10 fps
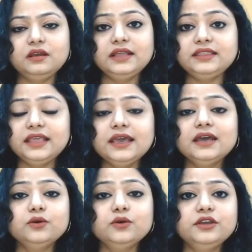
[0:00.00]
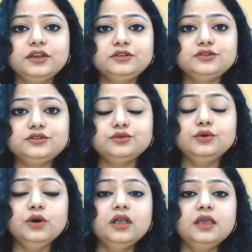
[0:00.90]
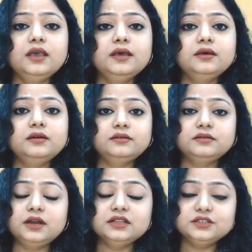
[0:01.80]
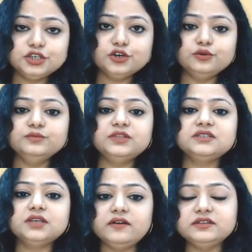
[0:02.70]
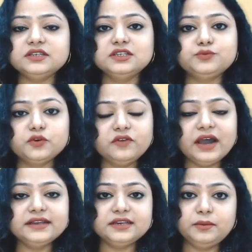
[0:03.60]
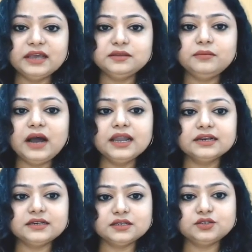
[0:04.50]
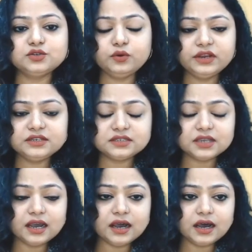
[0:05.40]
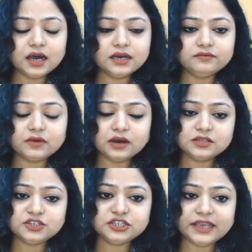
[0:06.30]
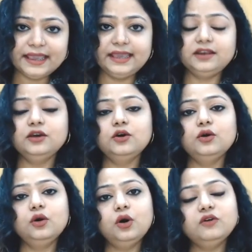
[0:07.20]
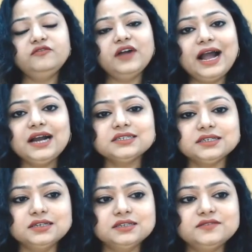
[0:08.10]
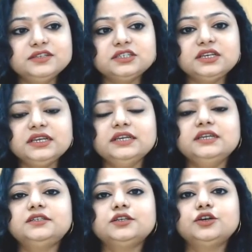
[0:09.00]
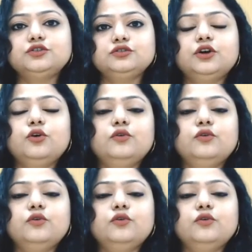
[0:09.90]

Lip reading: and they are going to consume the services provided by the marketers. So it's a chain of actions which leads to the